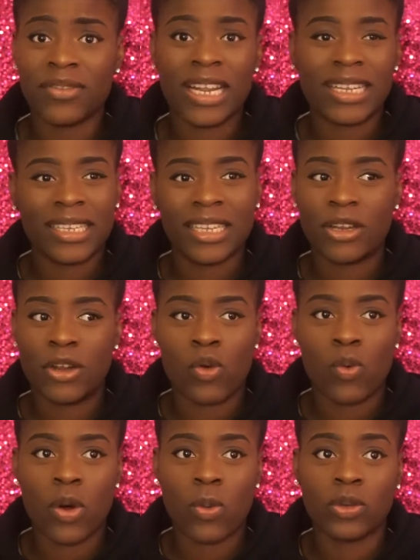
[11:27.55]
And I didn't know
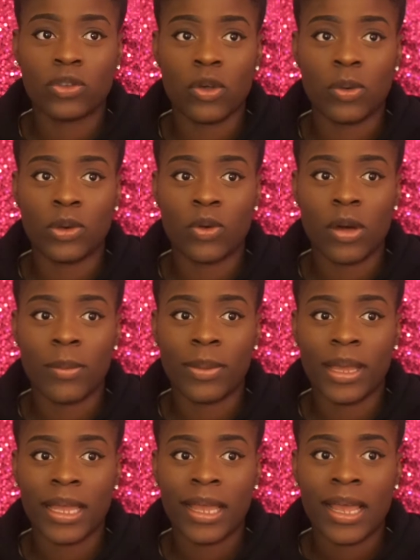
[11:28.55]
what was going on,
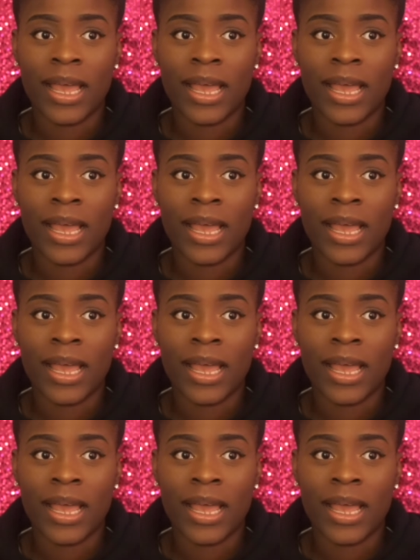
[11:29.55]
but